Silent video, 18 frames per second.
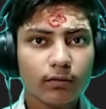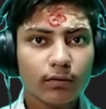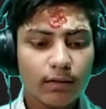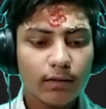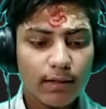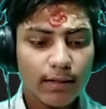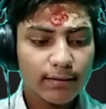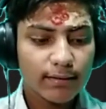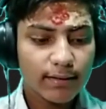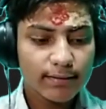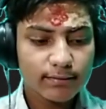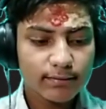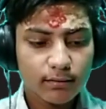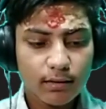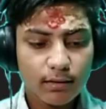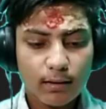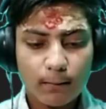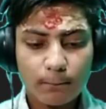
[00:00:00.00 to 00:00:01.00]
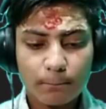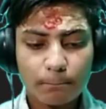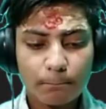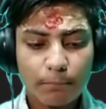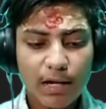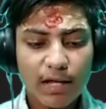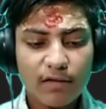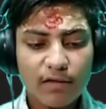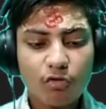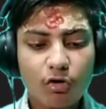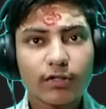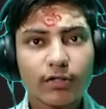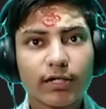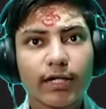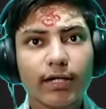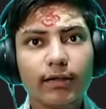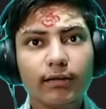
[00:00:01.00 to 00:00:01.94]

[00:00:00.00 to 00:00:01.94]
and then py.get,